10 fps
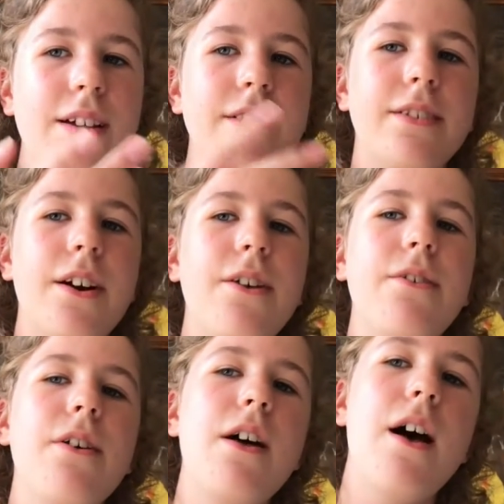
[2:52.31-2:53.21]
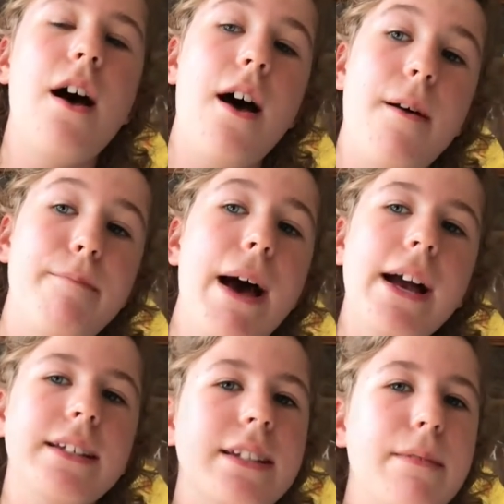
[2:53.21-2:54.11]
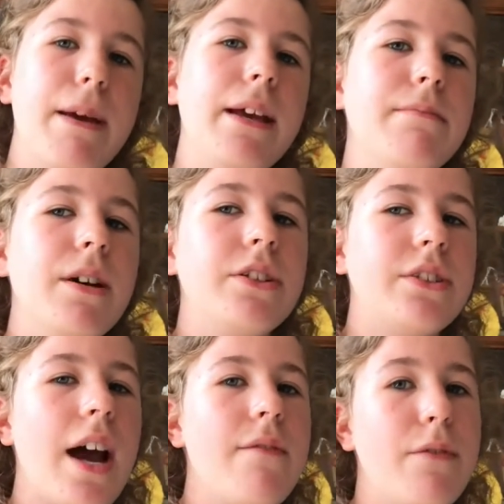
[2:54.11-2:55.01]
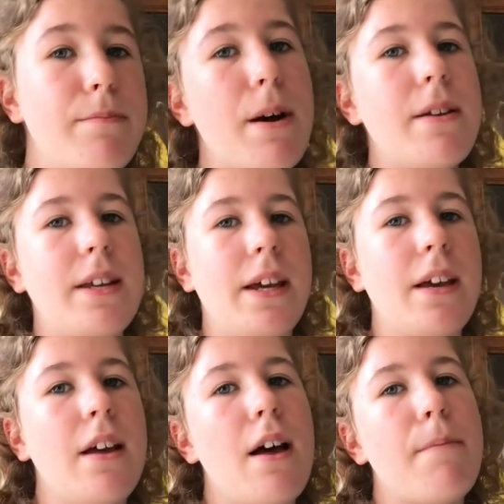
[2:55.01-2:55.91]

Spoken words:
So Max isn't making much time for Buddy,